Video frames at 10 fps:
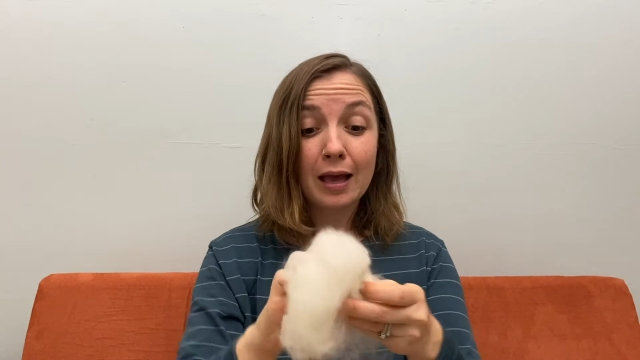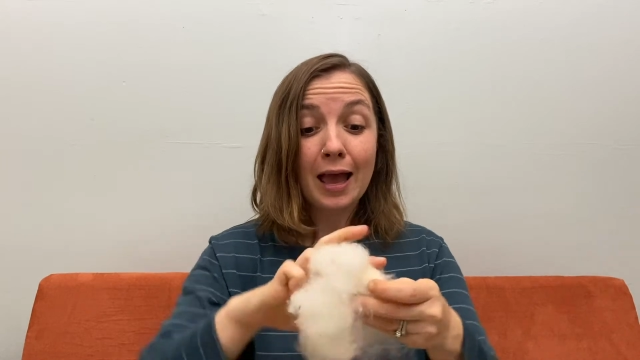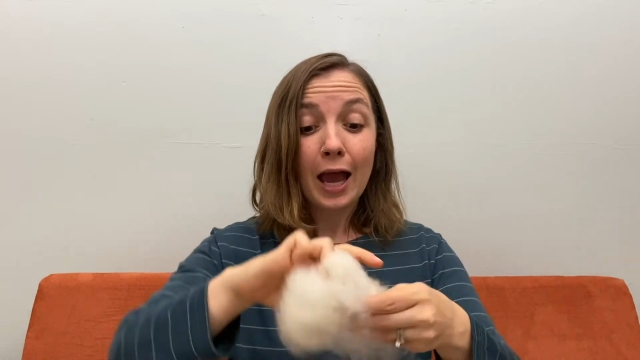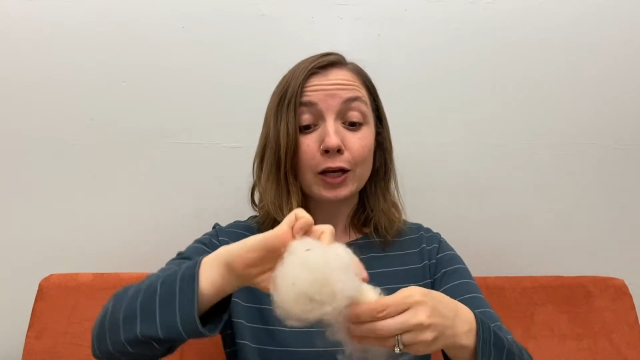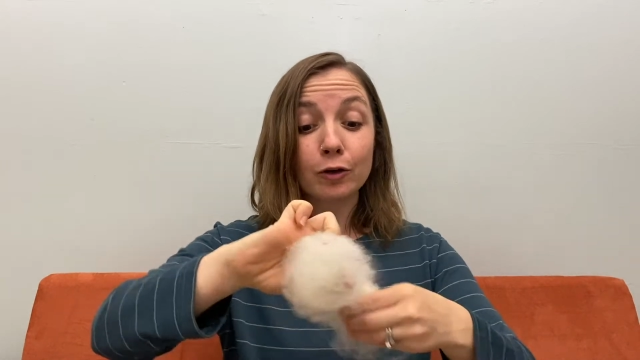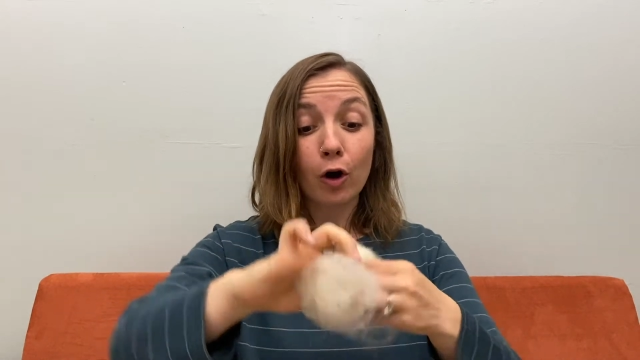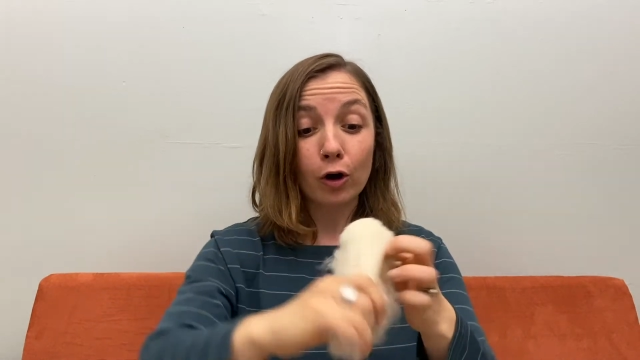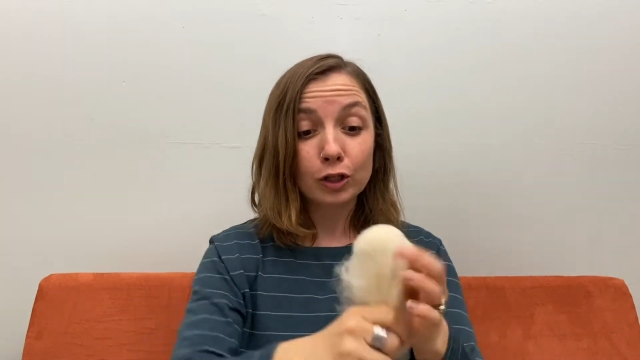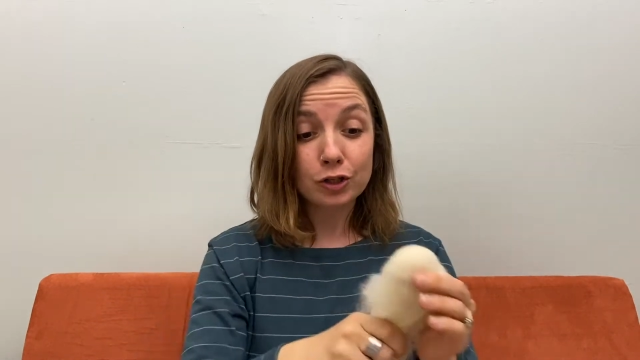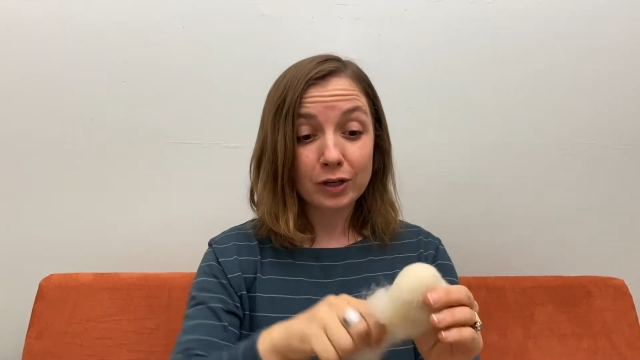and you're
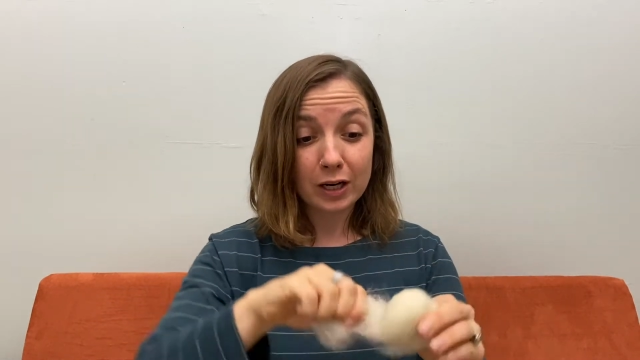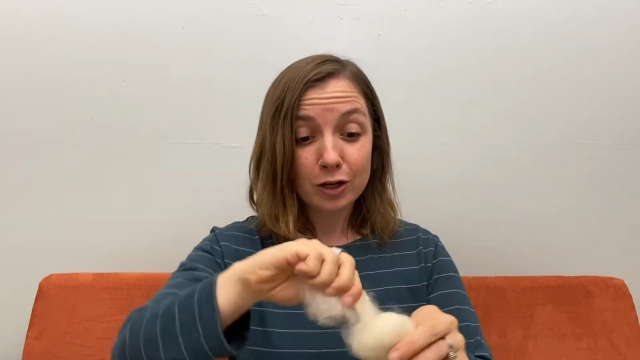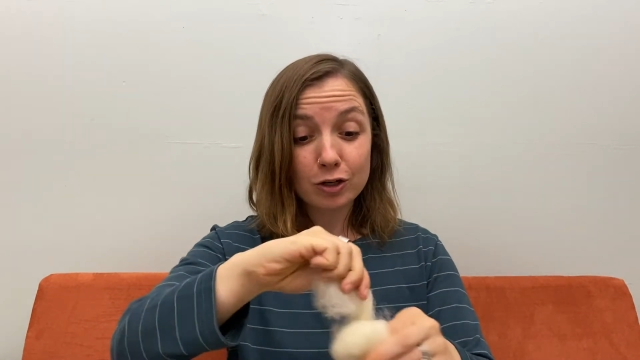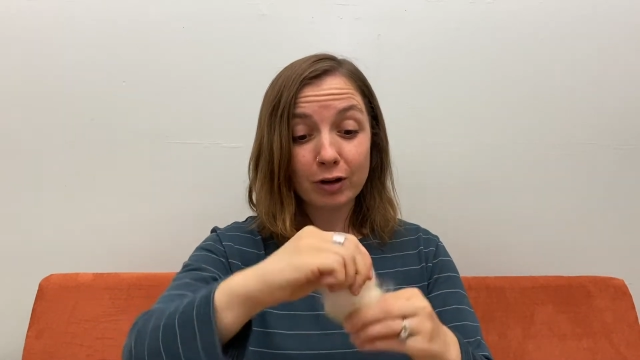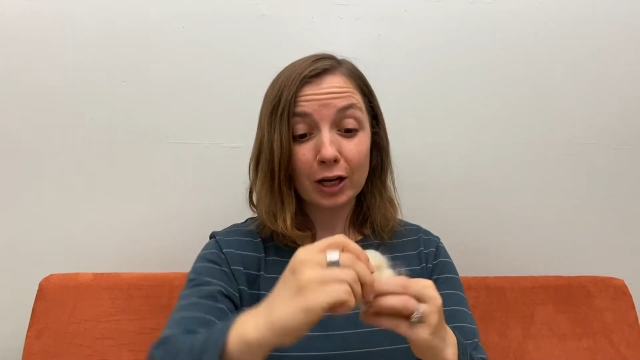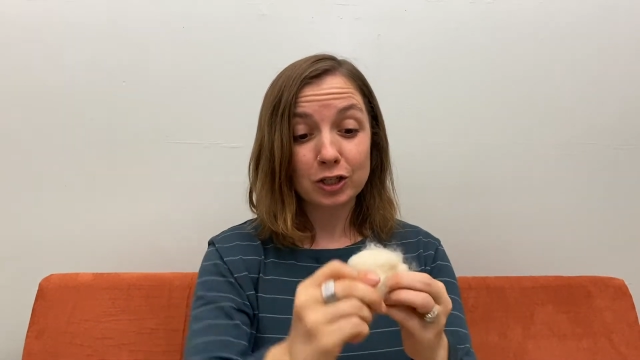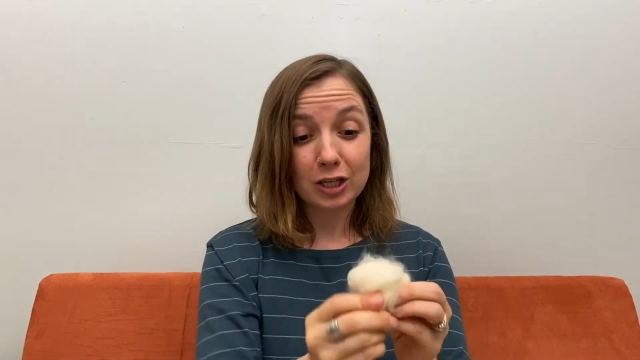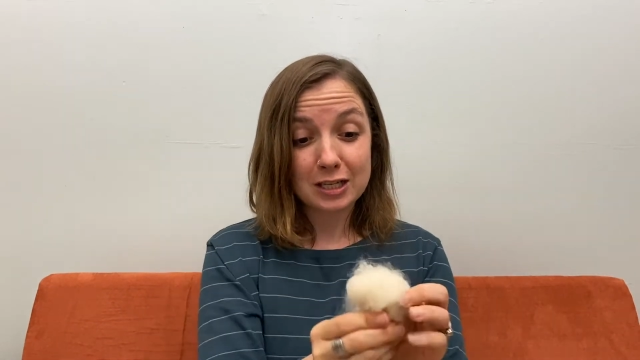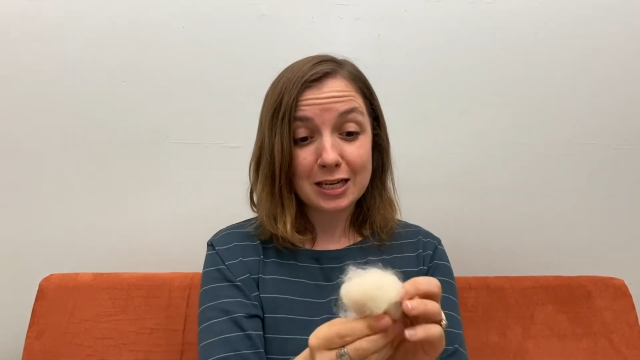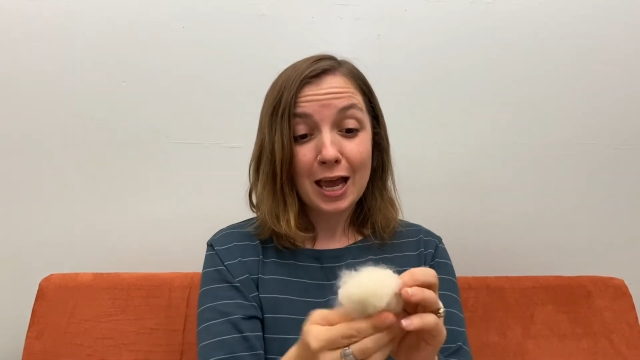alternating
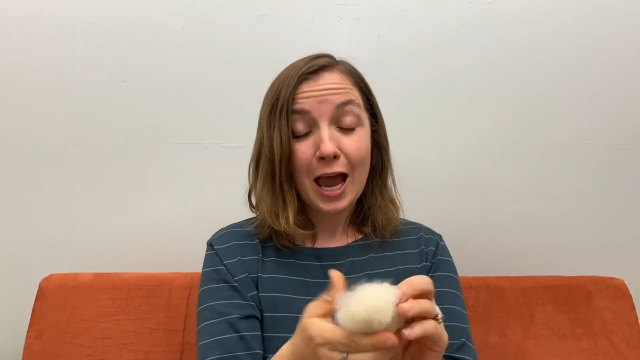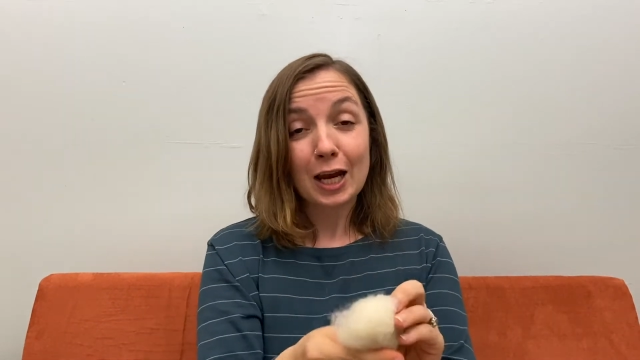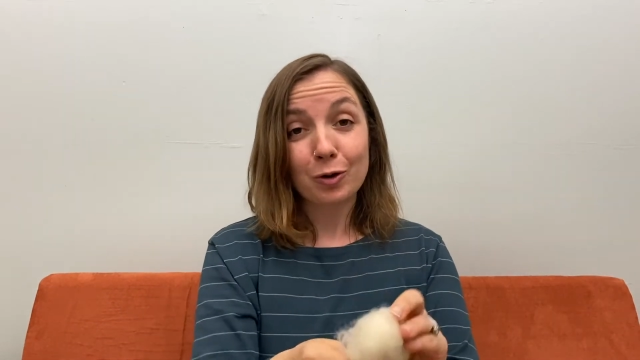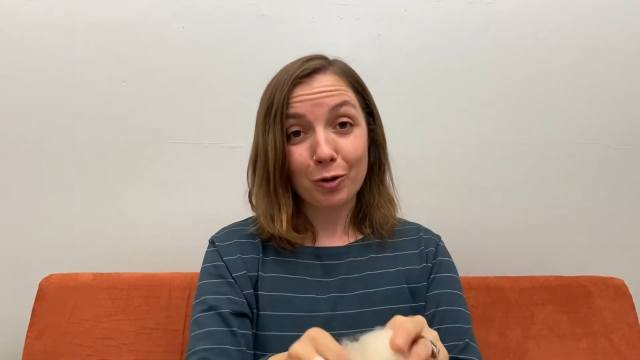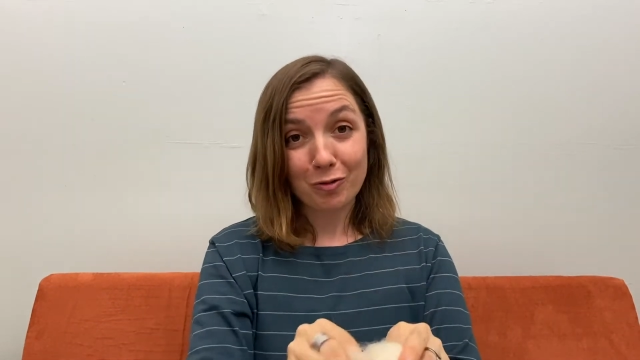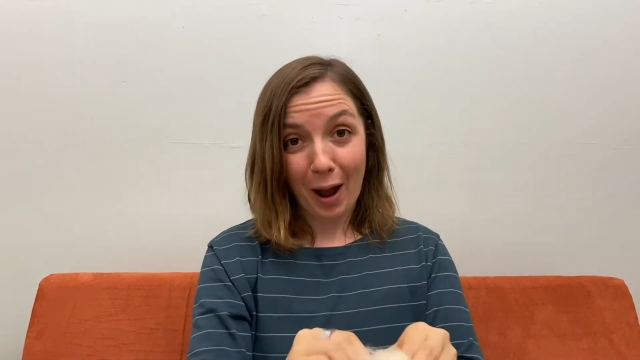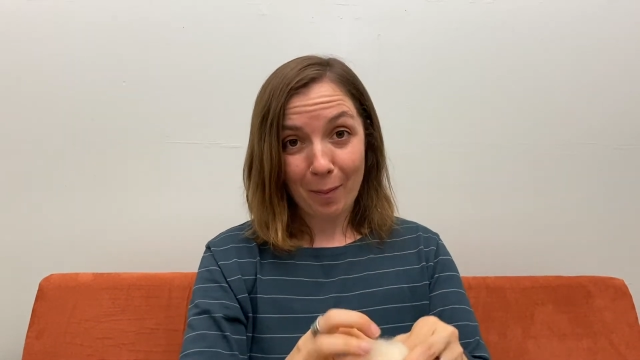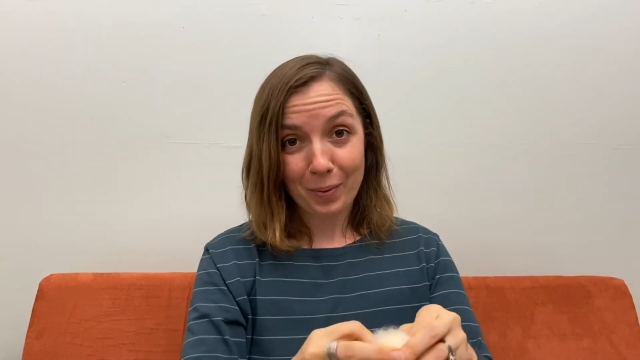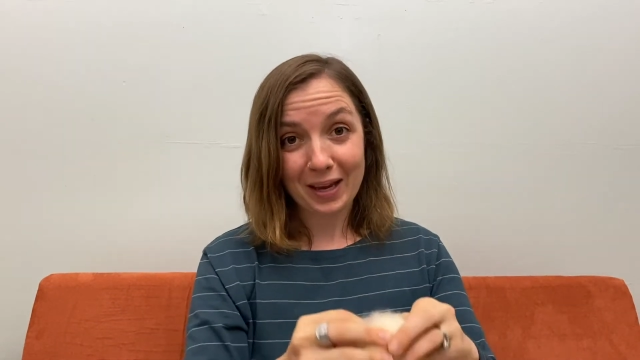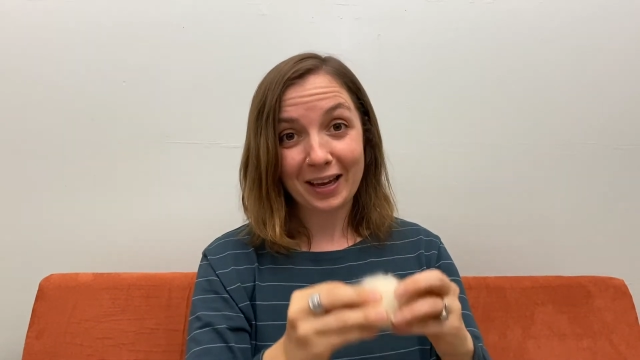directions and you're
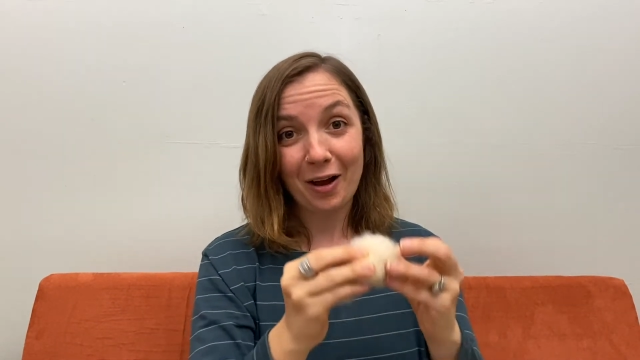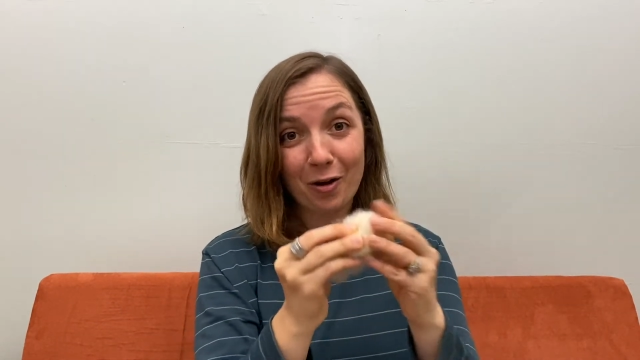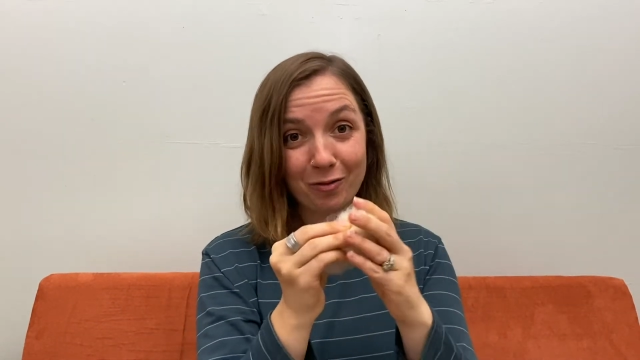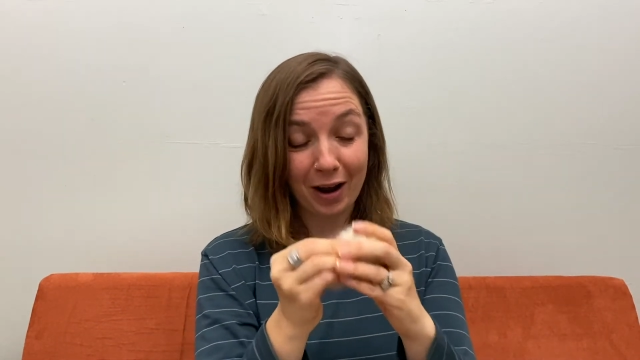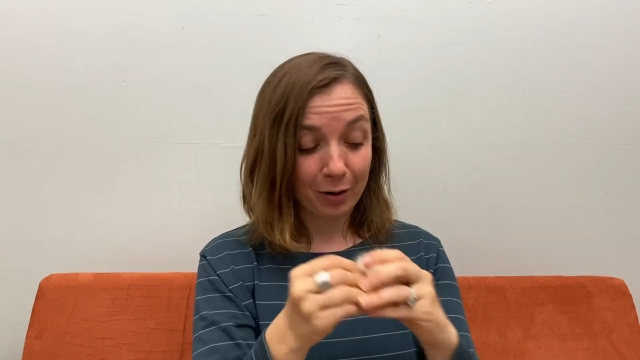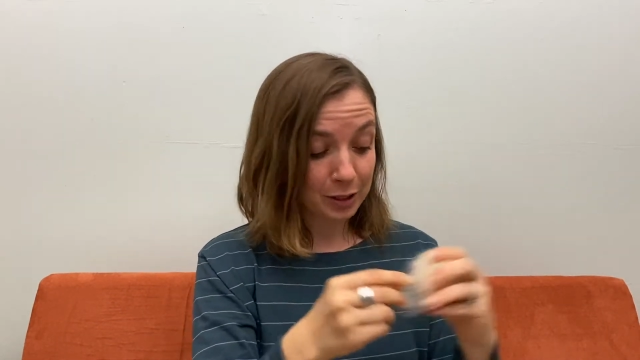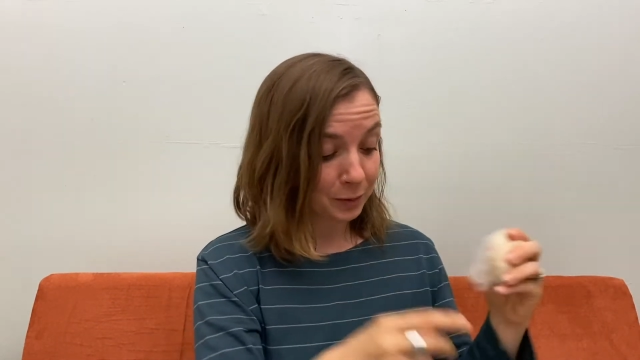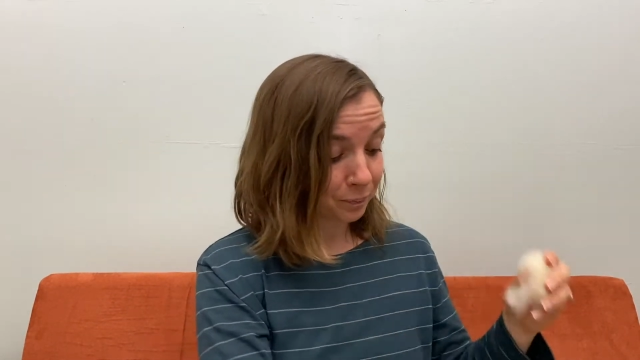wrapping it around.